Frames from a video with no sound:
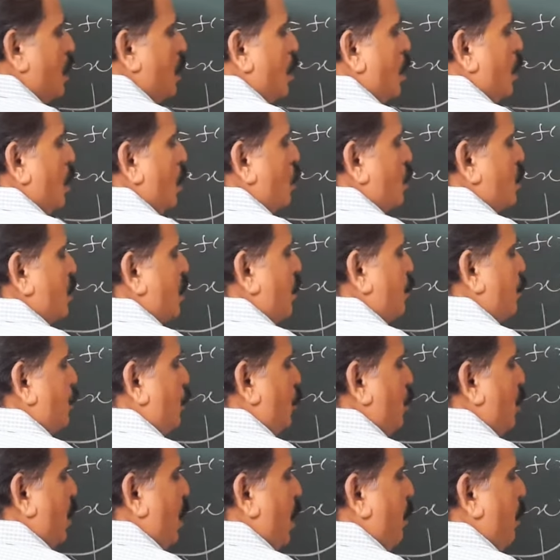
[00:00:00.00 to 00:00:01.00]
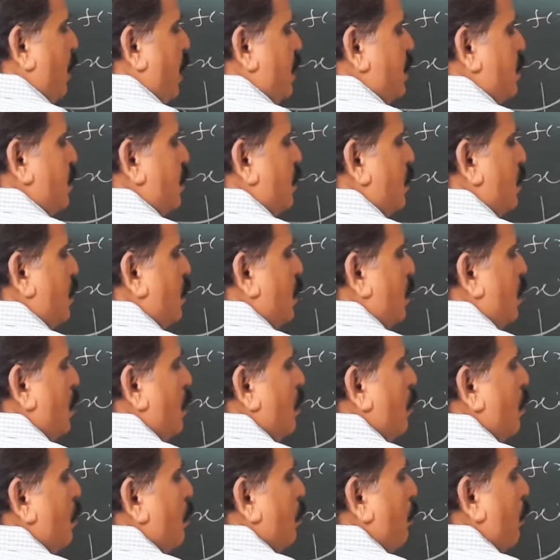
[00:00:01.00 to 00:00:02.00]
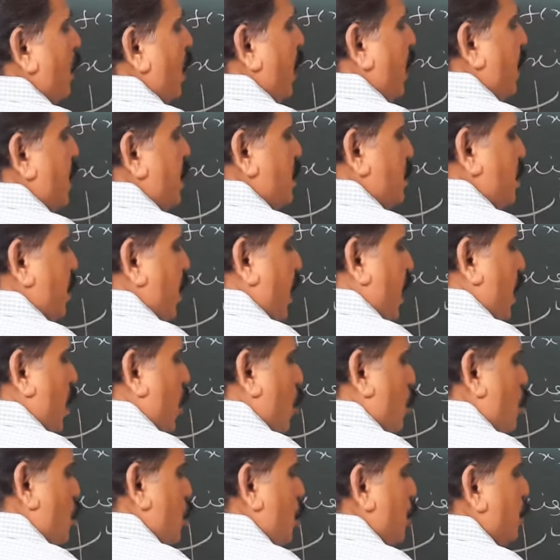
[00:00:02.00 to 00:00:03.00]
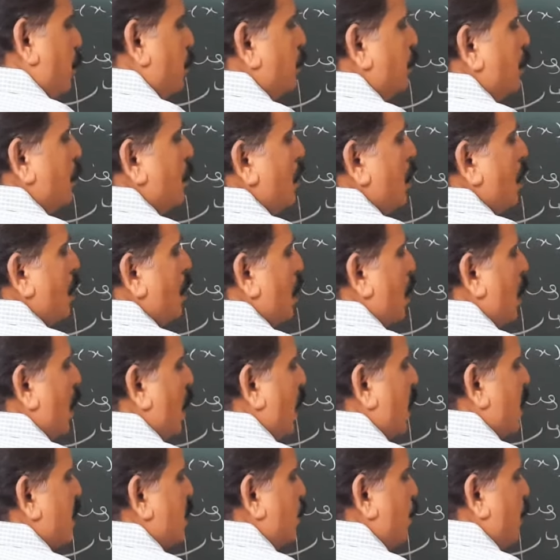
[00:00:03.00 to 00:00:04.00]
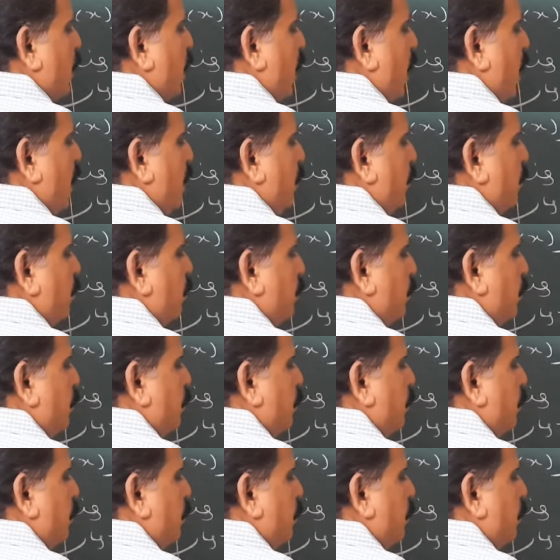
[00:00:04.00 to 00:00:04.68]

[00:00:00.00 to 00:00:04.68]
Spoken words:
You substitute the limits, minus take out cos pi